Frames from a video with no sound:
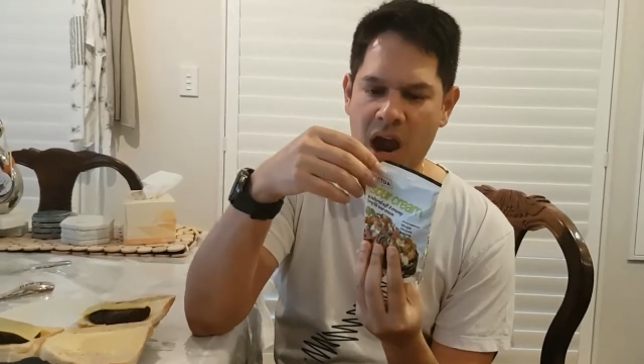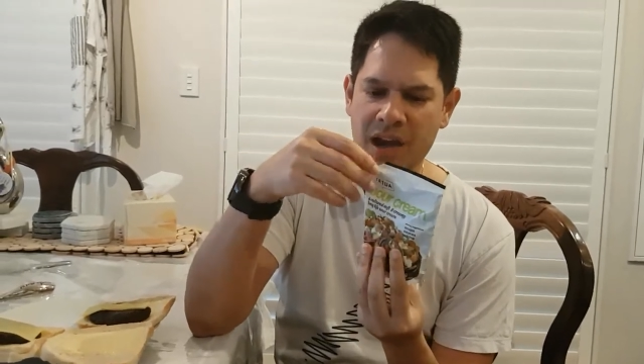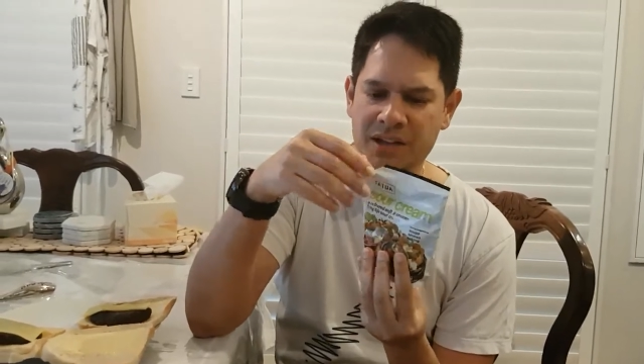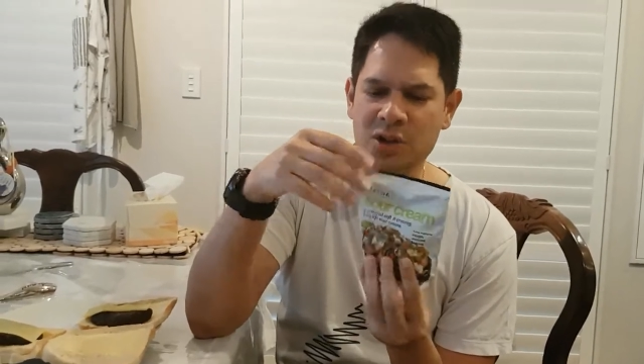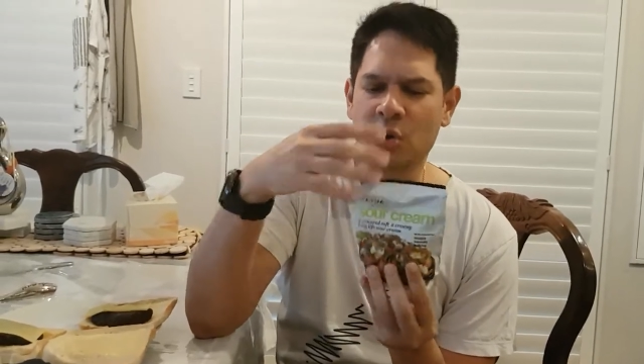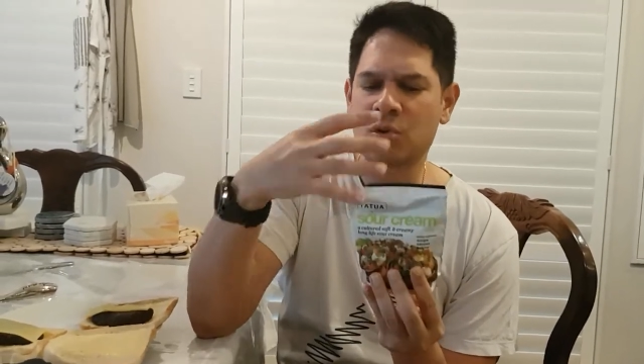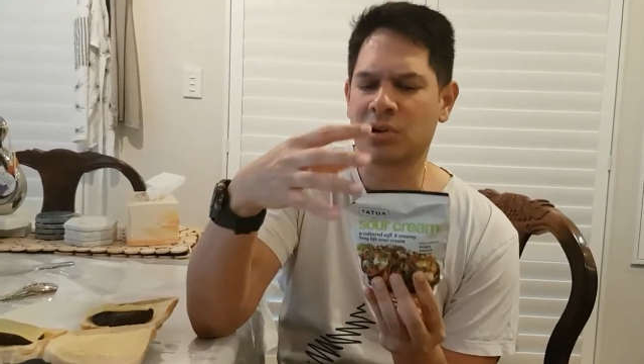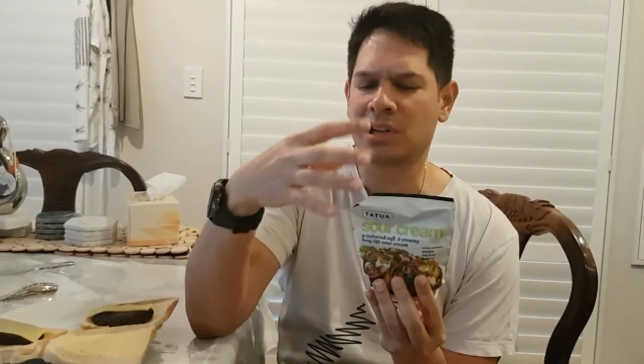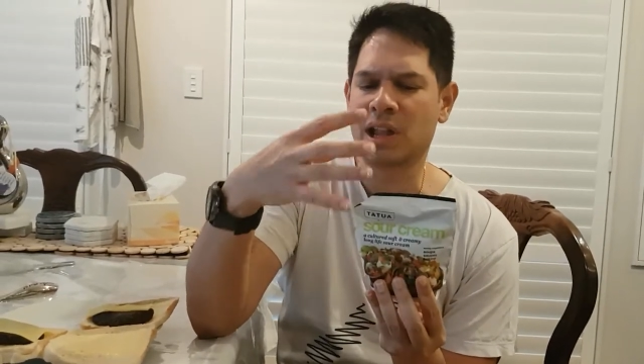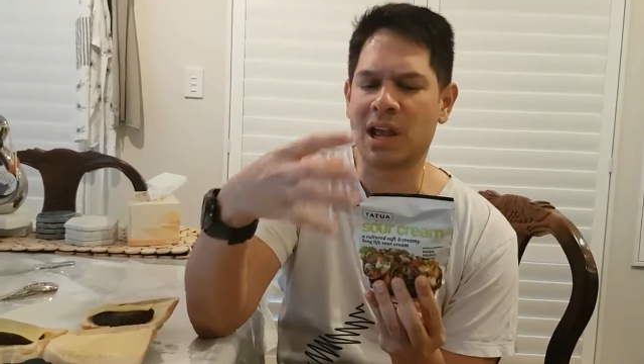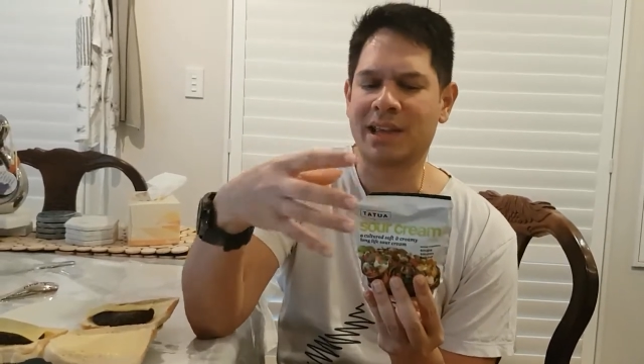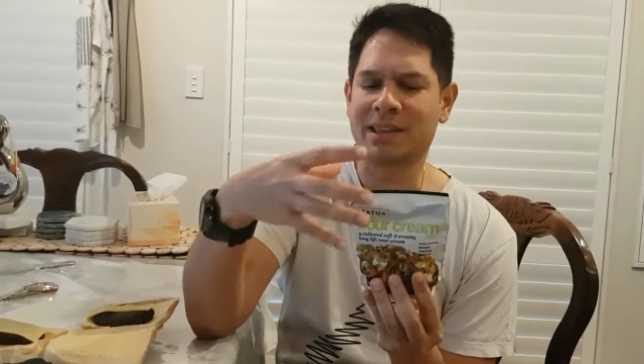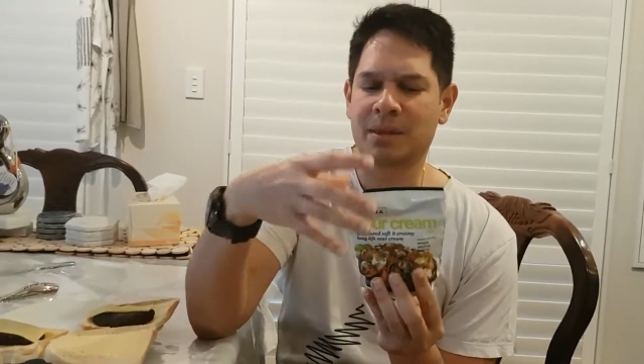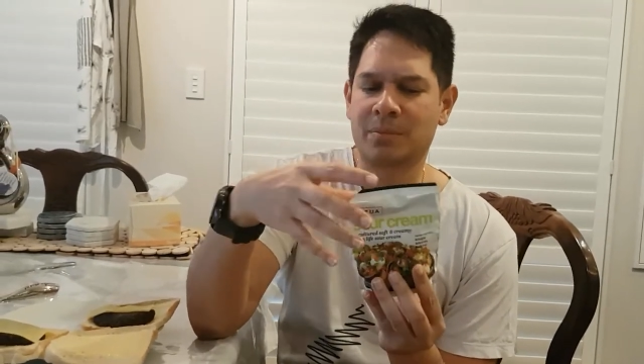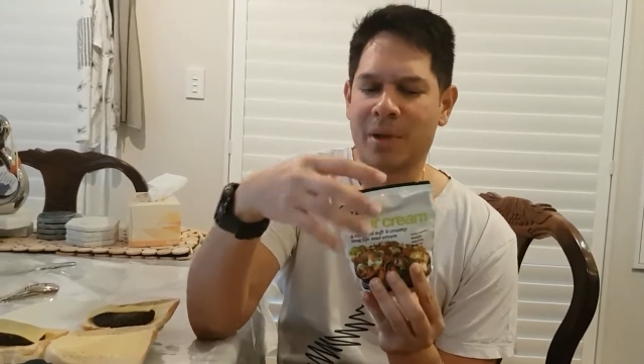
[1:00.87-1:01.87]
I don't
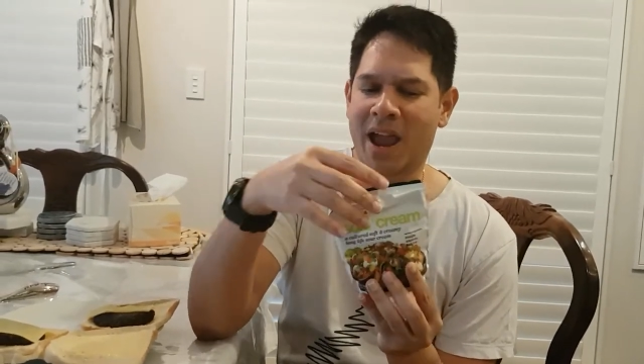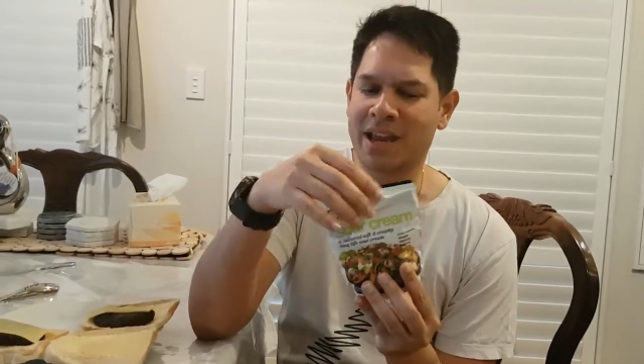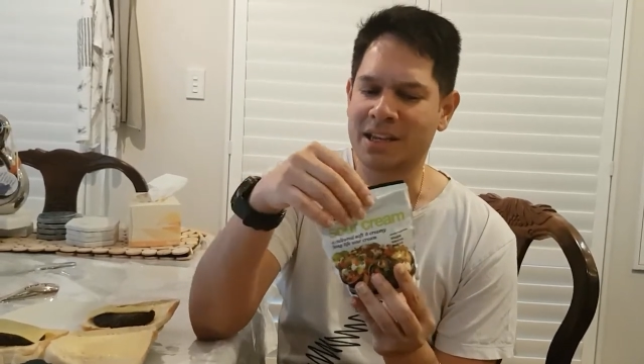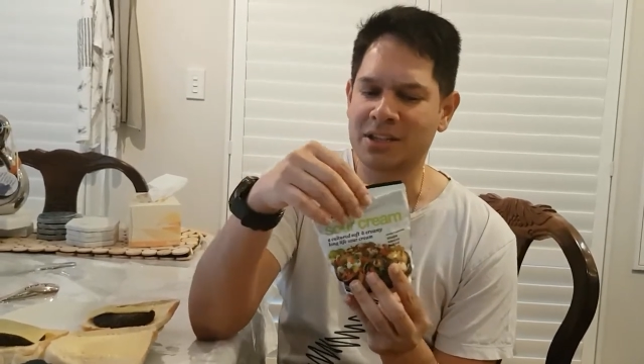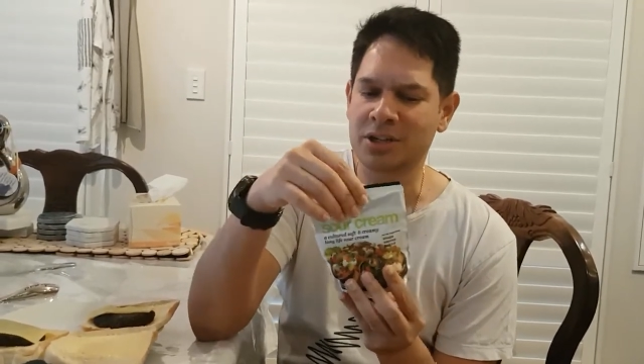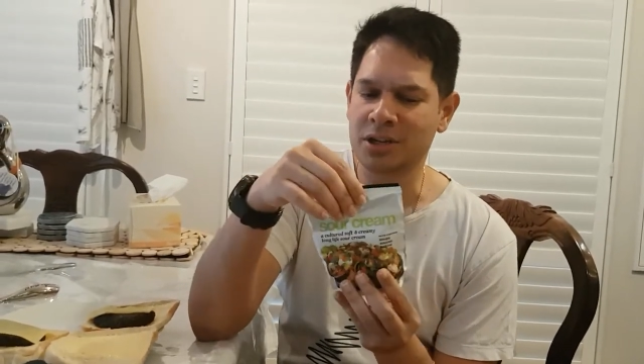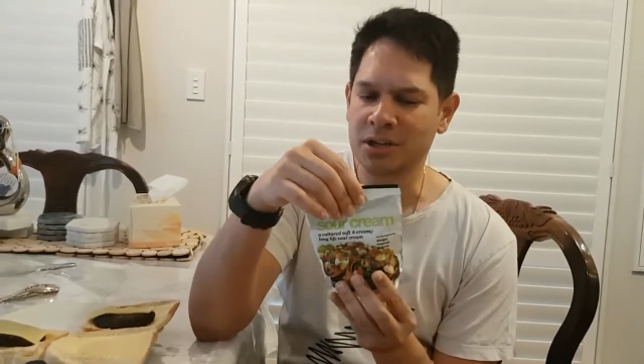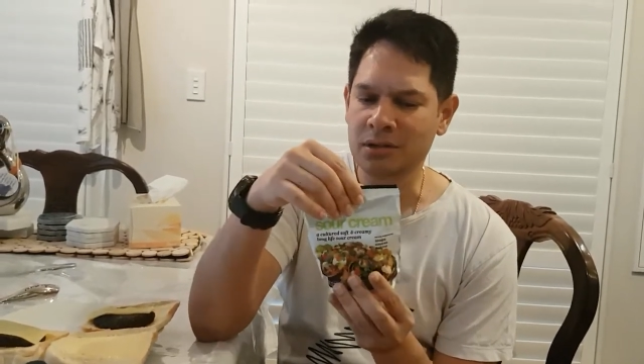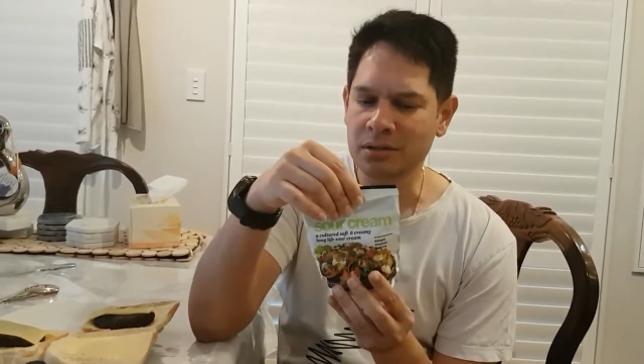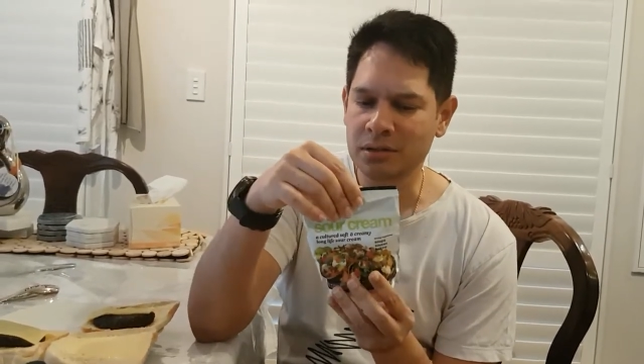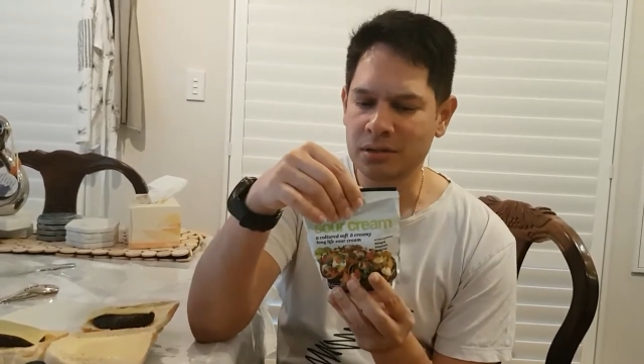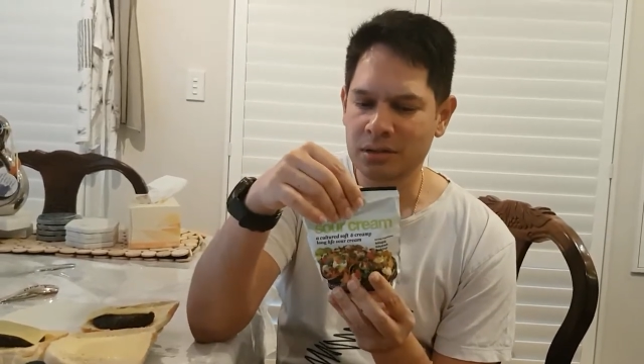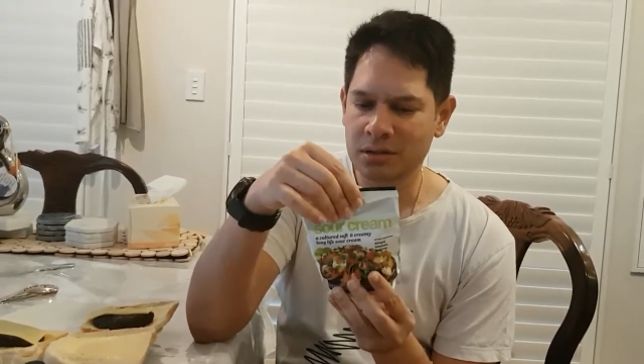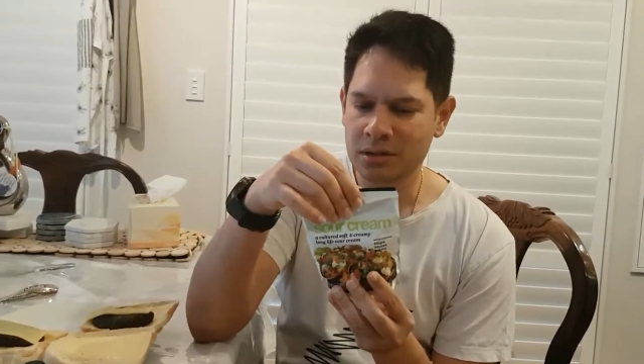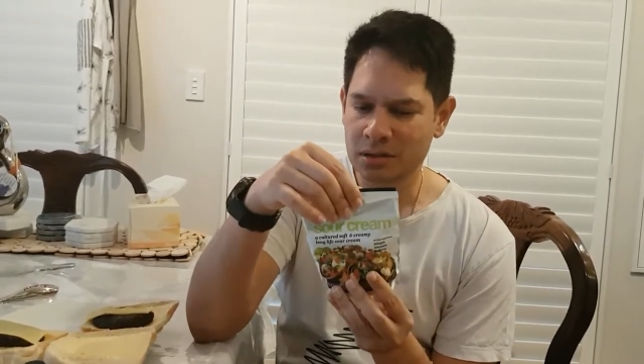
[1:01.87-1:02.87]
like the packaging.
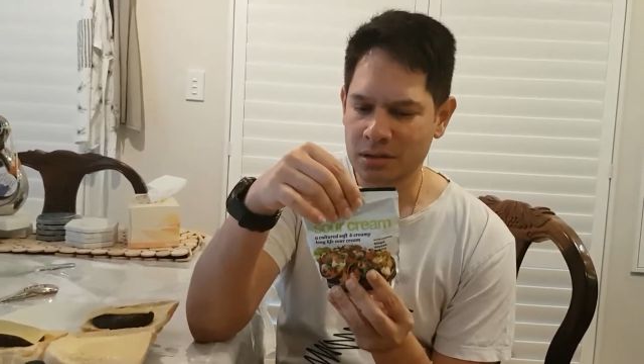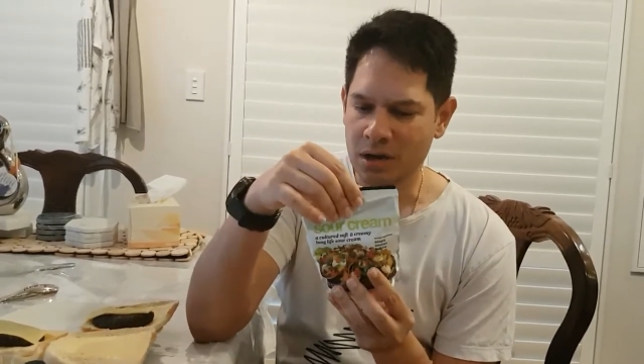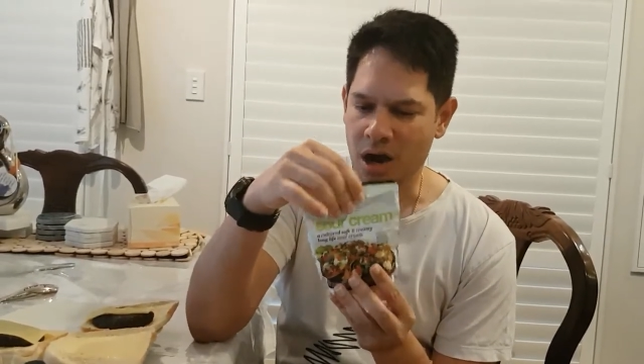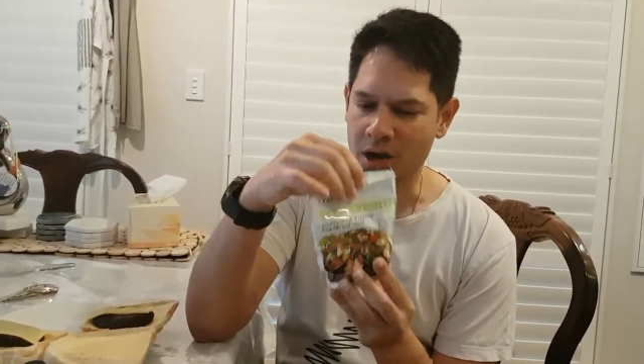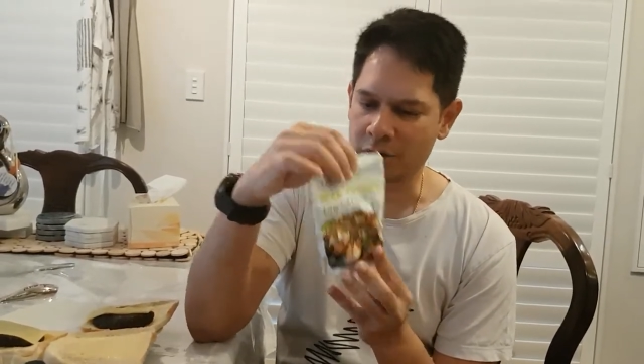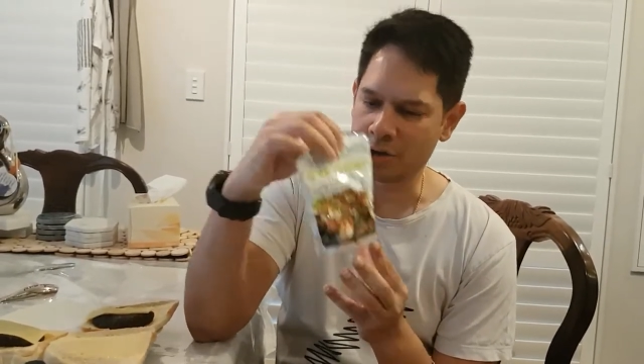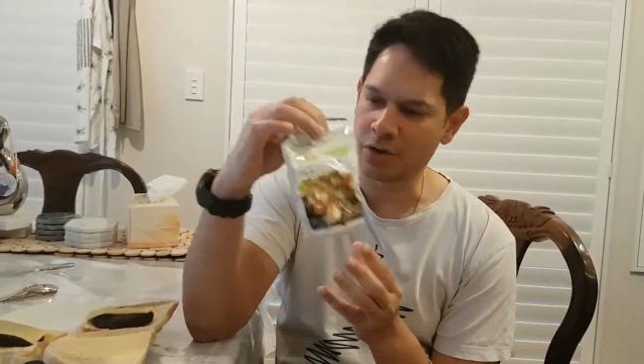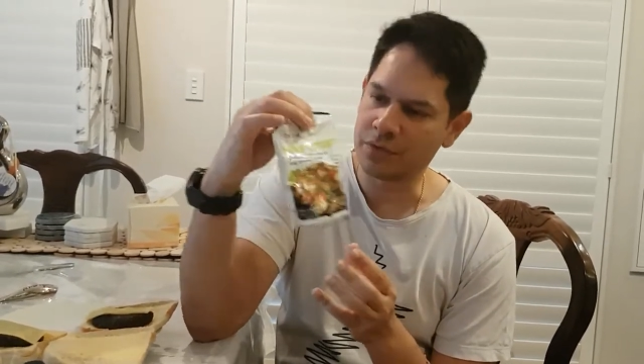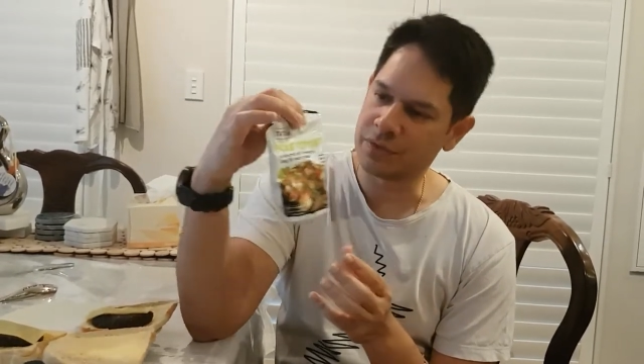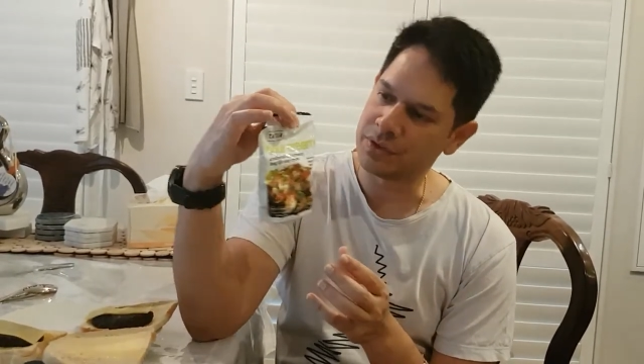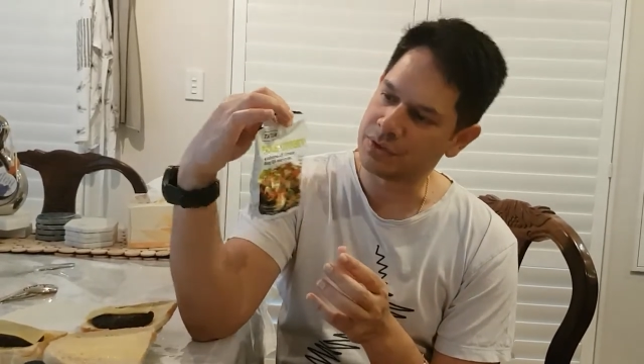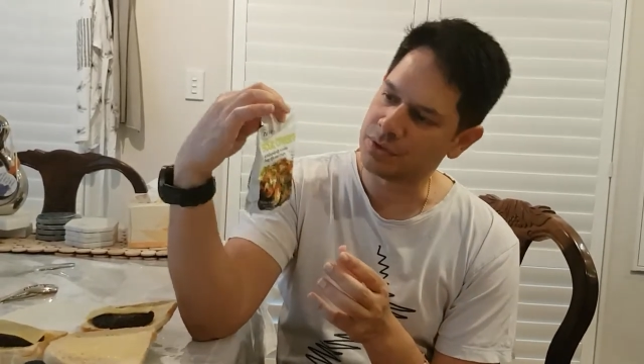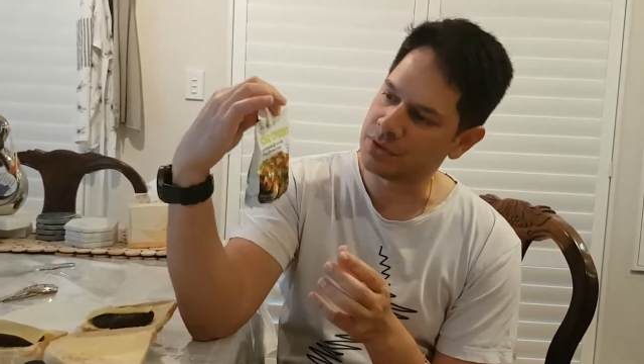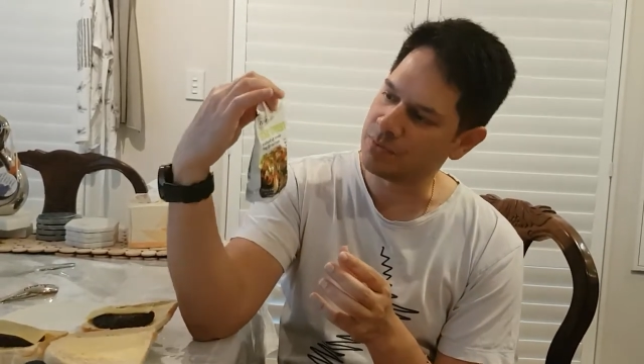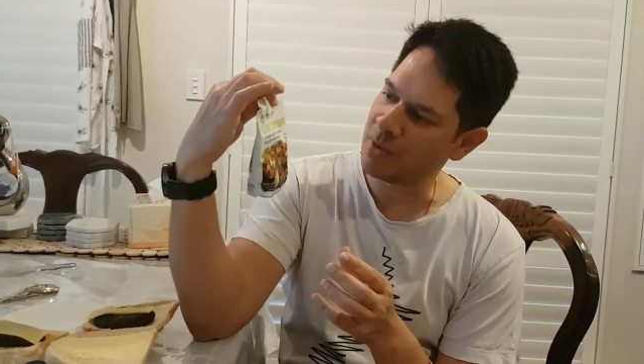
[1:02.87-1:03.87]
I don't know if this is